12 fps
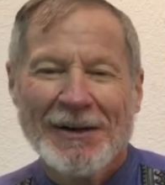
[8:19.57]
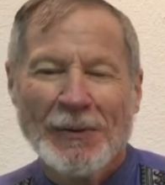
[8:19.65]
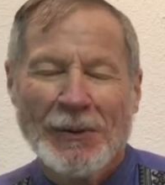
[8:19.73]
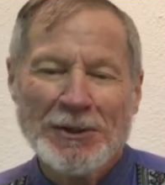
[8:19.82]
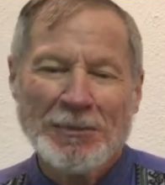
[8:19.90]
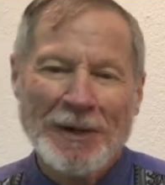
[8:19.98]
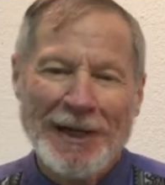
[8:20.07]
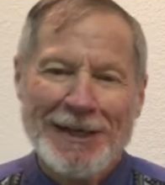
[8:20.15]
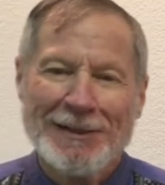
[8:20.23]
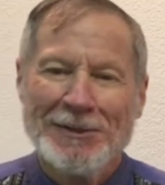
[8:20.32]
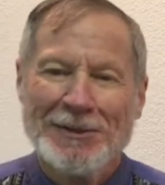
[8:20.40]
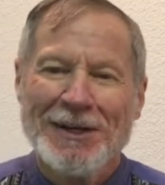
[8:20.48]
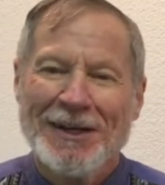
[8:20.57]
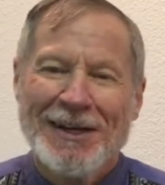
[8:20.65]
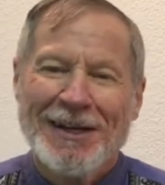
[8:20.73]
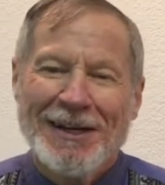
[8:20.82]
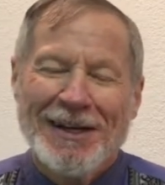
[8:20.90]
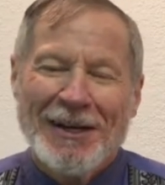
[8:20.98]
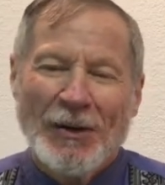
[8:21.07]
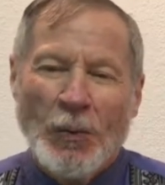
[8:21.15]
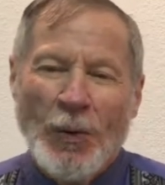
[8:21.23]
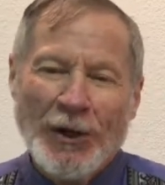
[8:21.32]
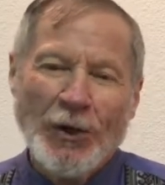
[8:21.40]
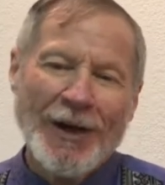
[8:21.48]
Which means
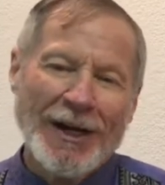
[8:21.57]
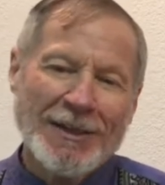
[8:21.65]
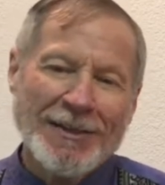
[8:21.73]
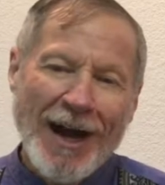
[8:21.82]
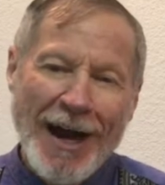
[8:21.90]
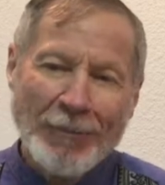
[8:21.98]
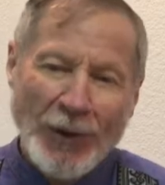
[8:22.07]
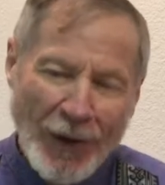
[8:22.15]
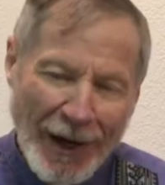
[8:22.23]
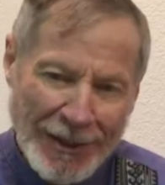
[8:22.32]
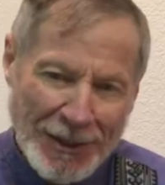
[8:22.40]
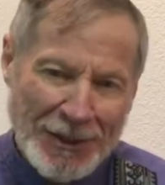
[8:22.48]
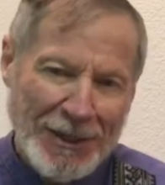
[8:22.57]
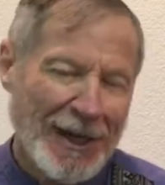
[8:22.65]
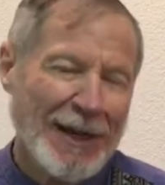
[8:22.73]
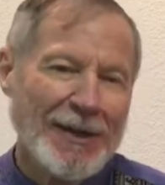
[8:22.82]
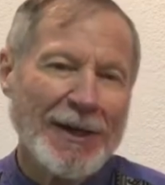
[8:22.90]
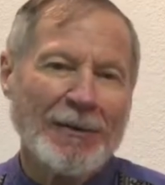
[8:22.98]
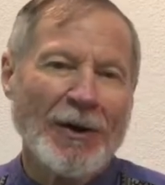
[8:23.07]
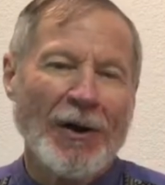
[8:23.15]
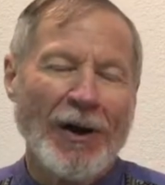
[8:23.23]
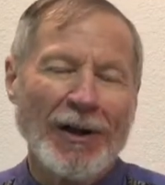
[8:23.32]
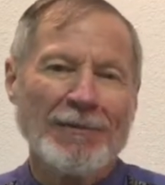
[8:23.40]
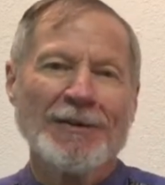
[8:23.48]
when you're in a time crunch, and I think
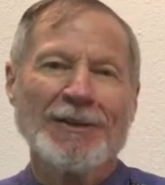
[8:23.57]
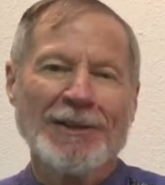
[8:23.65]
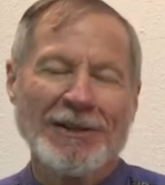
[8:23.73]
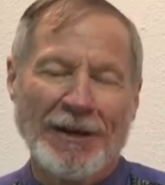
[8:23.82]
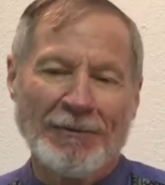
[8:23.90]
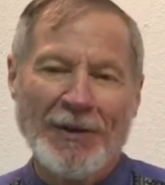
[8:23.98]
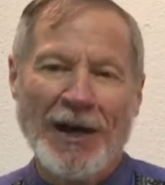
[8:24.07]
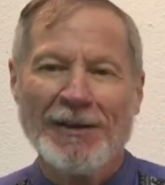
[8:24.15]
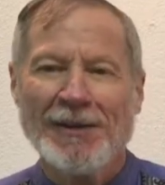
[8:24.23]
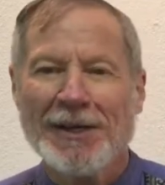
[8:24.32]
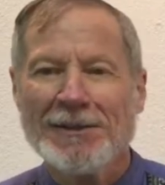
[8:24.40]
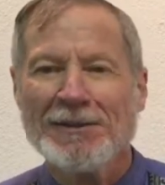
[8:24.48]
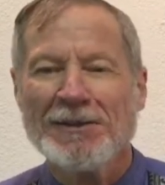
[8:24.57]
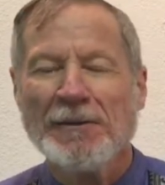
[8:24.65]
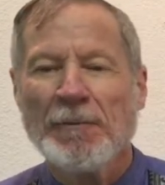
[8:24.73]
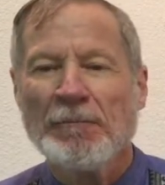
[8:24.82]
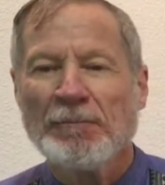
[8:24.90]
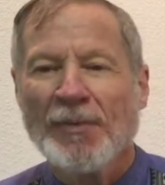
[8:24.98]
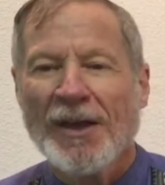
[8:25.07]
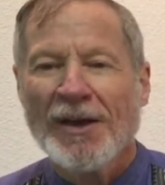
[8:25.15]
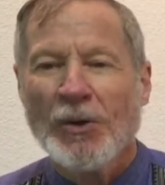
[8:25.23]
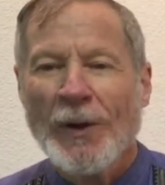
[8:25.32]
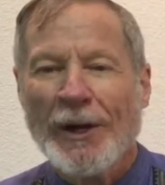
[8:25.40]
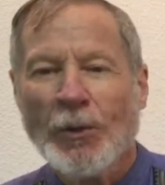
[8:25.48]
all of us have done this,
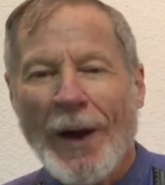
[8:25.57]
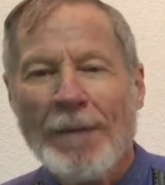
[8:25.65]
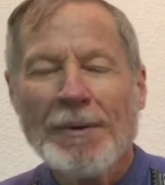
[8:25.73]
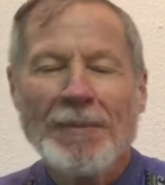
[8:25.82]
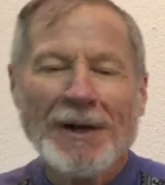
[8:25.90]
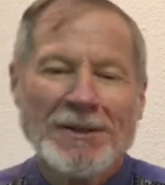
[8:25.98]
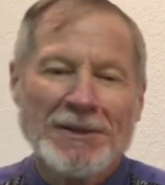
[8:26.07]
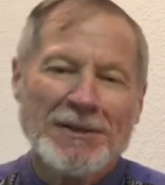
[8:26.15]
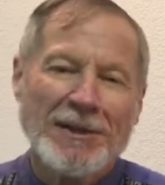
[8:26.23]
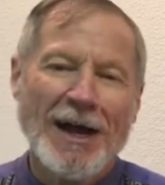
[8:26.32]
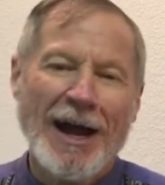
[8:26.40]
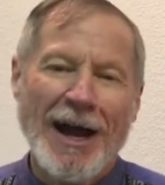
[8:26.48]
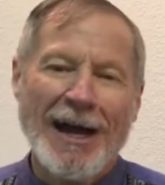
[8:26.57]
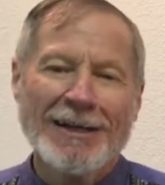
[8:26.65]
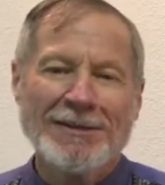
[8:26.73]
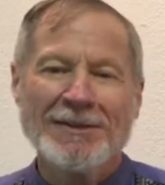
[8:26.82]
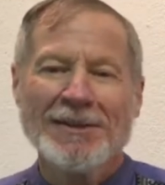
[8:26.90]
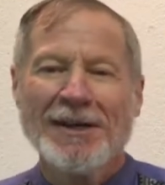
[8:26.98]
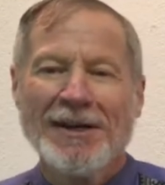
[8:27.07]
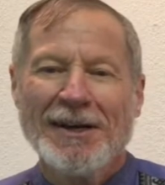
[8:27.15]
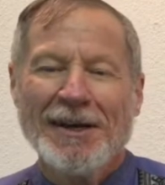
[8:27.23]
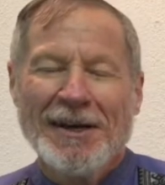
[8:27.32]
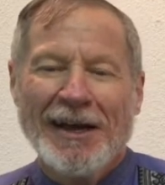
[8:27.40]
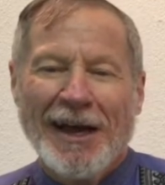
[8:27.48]
we grab a bunch of slides,
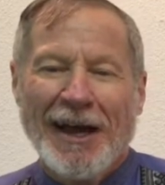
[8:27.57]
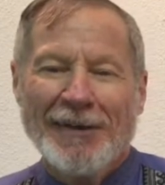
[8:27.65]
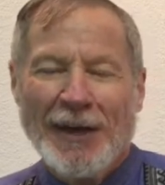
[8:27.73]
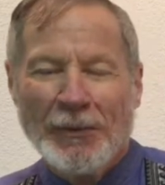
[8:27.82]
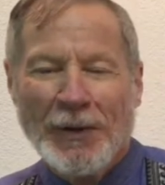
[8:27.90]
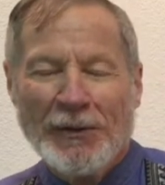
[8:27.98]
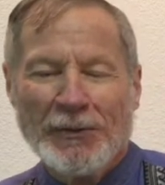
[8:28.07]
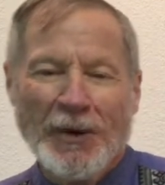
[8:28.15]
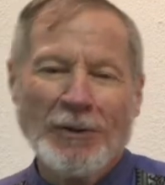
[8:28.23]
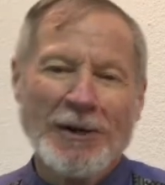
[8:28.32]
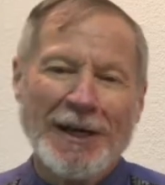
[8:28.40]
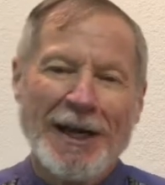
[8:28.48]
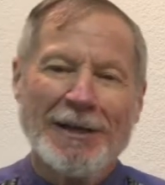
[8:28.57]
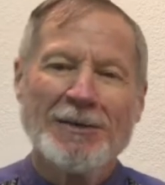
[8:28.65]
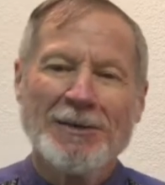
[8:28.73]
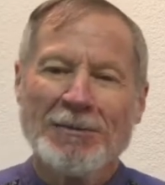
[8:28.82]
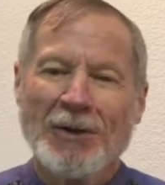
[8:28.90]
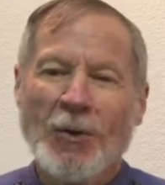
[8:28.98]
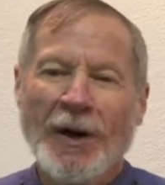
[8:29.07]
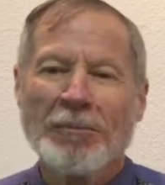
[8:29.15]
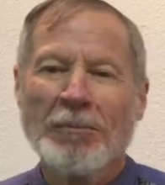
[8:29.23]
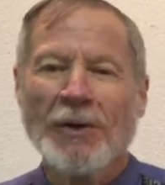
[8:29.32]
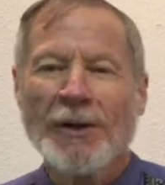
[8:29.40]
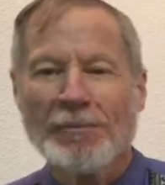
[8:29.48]
and then we throw together some quick
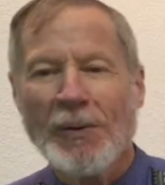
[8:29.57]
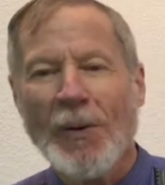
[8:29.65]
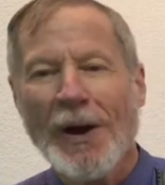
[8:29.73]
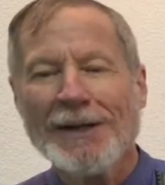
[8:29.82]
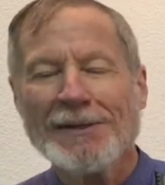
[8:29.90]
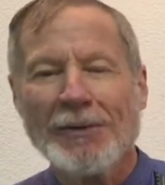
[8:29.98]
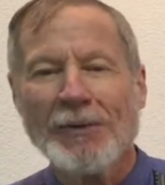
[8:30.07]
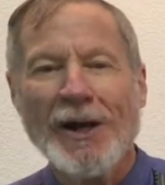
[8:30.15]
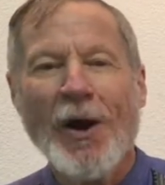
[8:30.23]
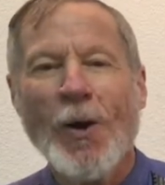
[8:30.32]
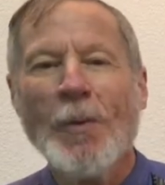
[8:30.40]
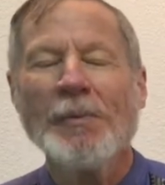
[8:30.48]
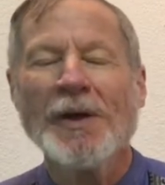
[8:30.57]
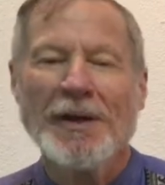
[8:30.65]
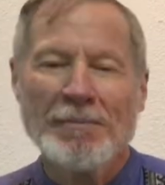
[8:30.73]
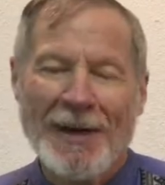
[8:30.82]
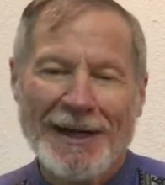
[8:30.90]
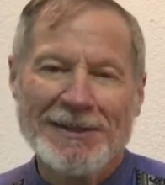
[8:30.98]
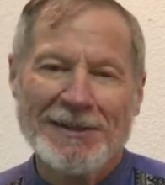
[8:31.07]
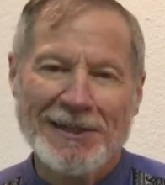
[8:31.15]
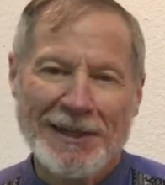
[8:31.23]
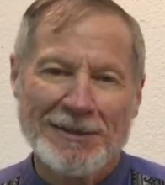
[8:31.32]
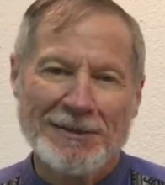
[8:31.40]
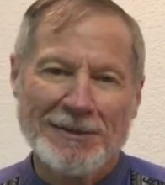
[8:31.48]
bullet points, and we hope that it makes
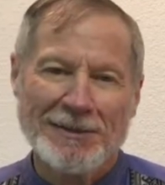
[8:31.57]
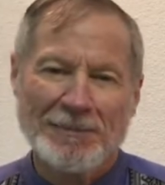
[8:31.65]
sense.